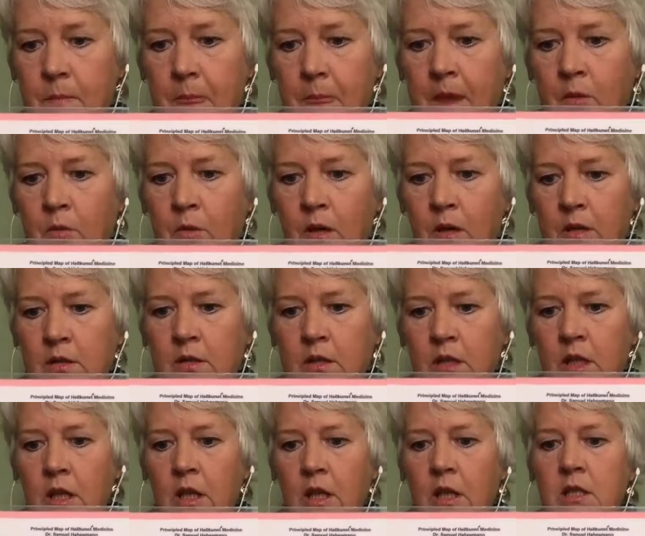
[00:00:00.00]
You want
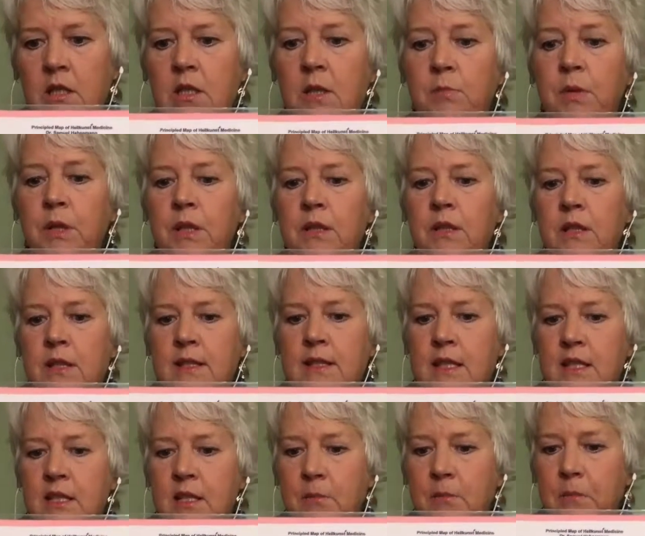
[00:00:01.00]
to build the
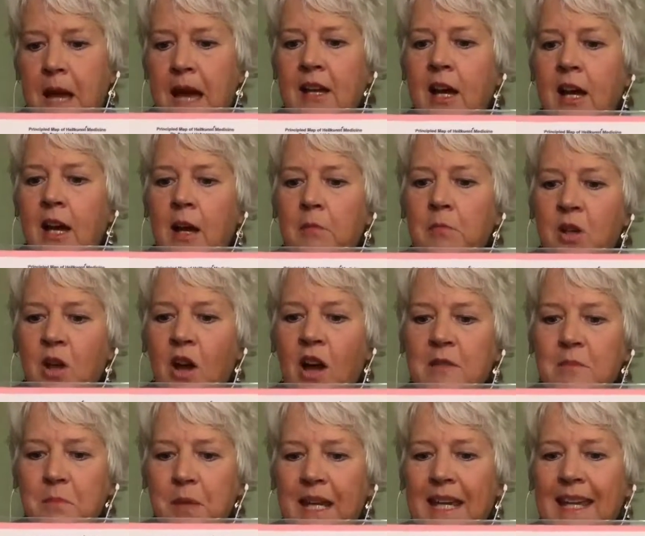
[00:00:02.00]
system back up,
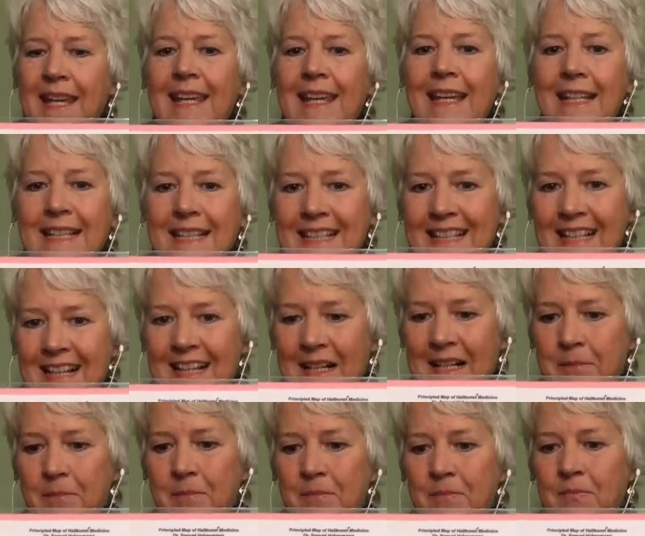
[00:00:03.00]
not be
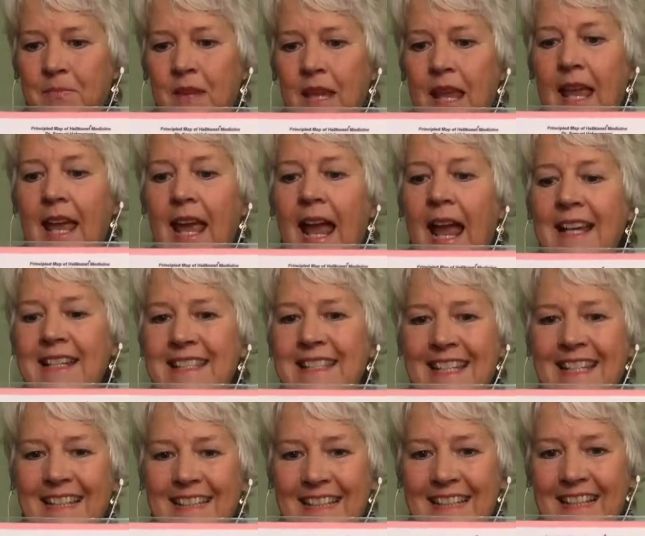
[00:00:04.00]
anti-lifing